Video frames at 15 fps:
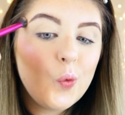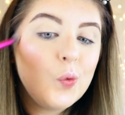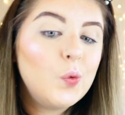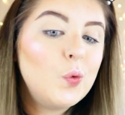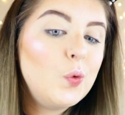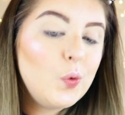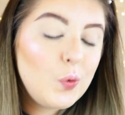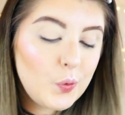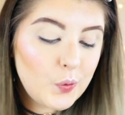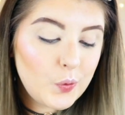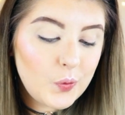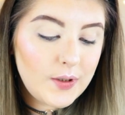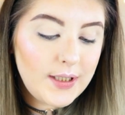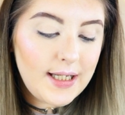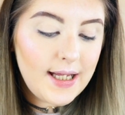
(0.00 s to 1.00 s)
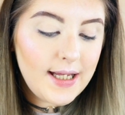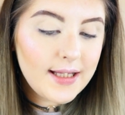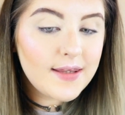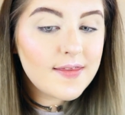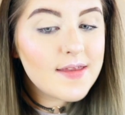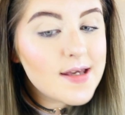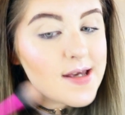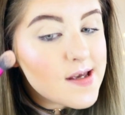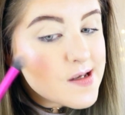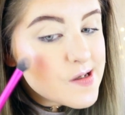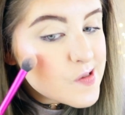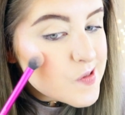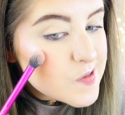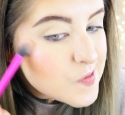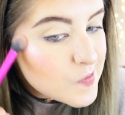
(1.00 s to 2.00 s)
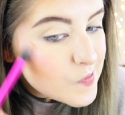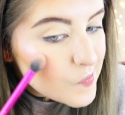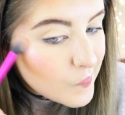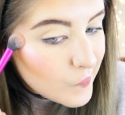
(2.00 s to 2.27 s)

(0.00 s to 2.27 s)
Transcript: Ooh, I like this.